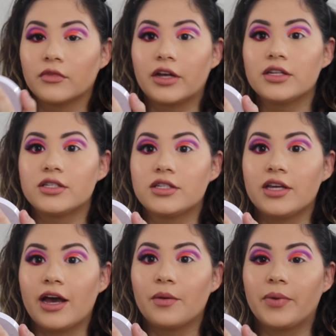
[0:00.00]
can I
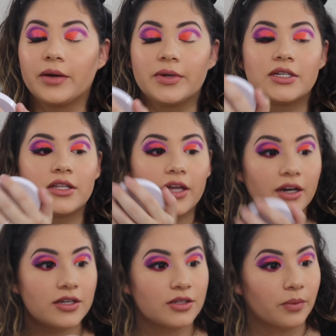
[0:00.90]
see how pigmented that
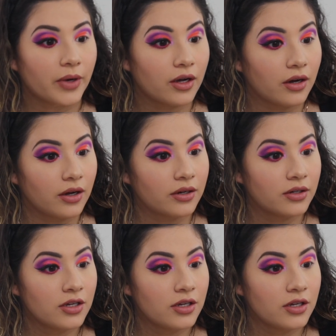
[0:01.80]
is? Oh my god.